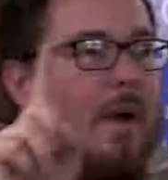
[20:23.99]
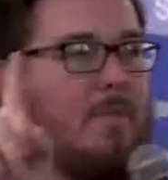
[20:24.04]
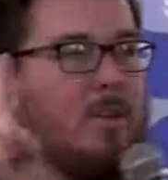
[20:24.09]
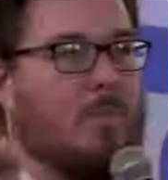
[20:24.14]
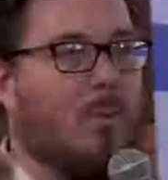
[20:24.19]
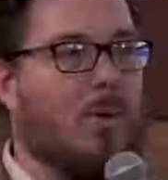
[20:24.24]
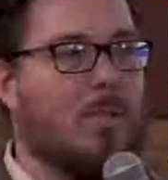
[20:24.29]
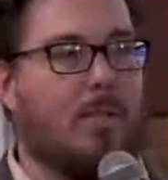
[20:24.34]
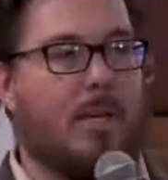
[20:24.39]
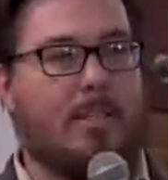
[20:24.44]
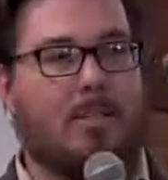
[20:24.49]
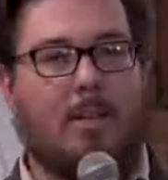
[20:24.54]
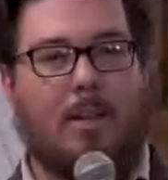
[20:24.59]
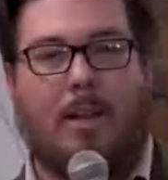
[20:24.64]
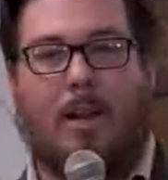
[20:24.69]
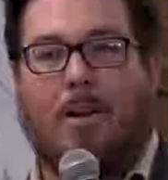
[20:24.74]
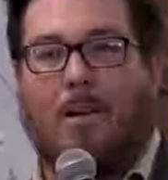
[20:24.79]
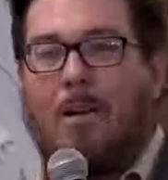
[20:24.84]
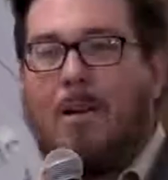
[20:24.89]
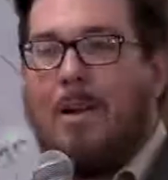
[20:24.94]
average person eats in a
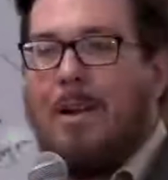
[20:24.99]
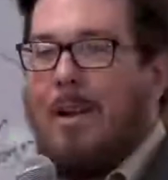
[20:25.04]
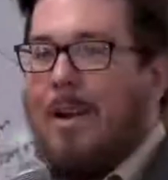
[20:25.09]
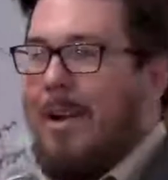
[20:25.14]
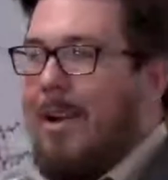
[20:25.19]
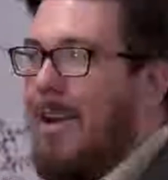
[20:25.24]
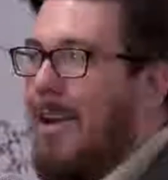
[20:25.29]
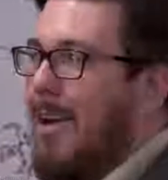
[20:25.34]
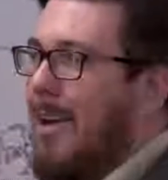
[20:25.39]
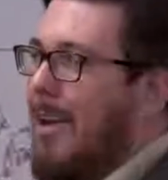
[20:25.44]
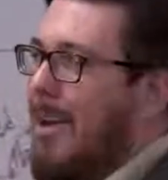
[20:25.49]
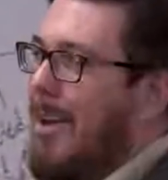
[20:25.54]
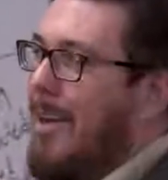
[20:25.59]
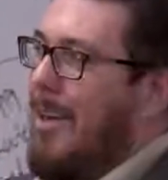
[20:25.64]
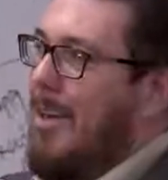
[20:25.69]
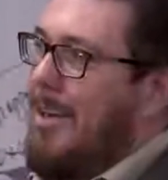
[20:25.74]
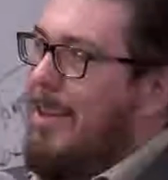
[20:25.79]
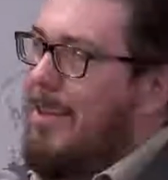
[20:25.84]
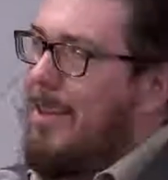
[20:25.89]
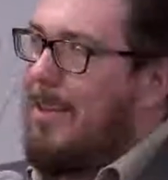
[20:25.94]
year.
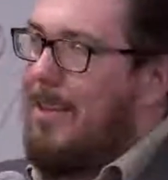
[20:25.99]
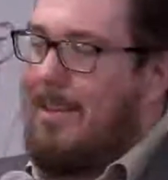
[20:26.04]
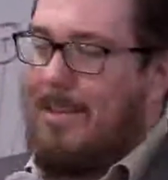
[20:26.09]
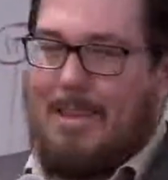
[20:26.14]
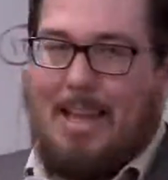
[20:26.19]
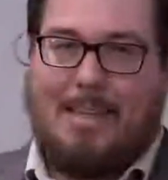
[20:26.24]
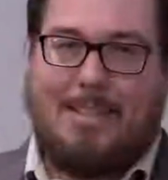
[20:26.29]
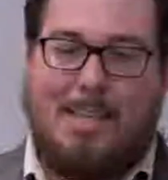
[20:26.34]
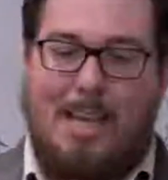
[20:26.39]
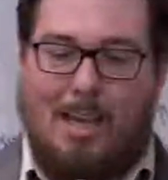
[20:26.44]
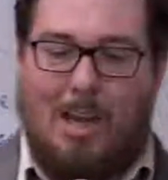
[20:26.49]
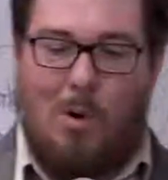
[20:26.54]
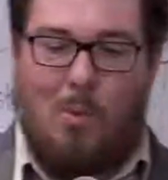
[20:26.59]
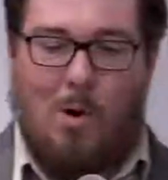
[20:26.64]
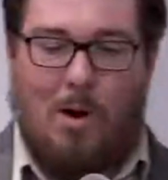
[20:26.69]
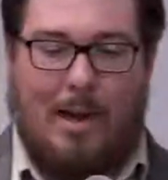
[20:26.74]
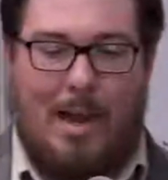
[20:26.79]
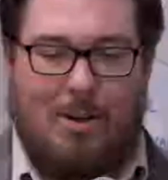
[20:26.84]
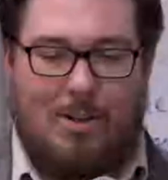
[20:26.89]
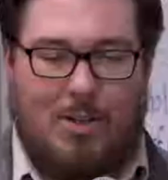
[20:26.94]
That's not going to
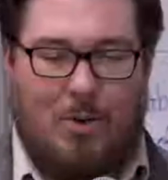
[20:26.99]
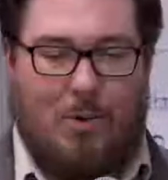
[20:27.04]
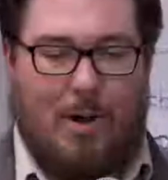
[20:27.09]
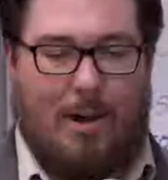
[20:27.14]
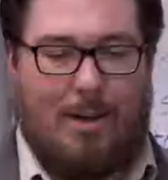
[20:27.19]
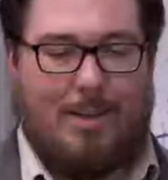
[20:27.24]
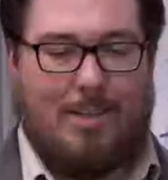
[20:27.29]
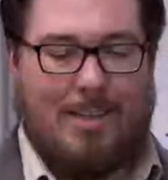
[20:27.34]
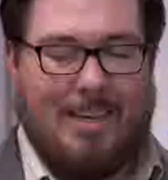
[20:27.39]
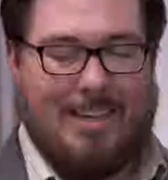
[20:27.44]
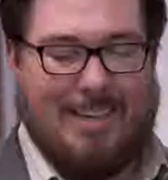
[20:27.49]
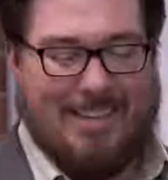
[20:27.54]
work out too well.